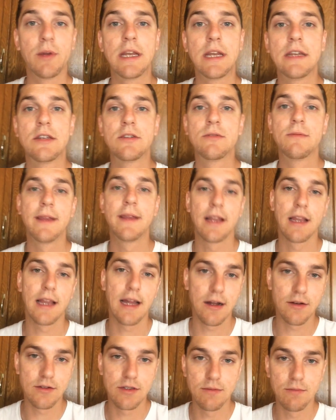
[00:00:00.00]
We need to be
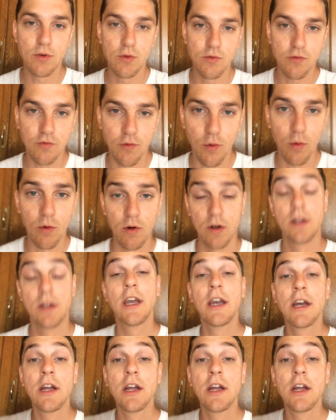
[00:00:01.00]
allowed to move forward.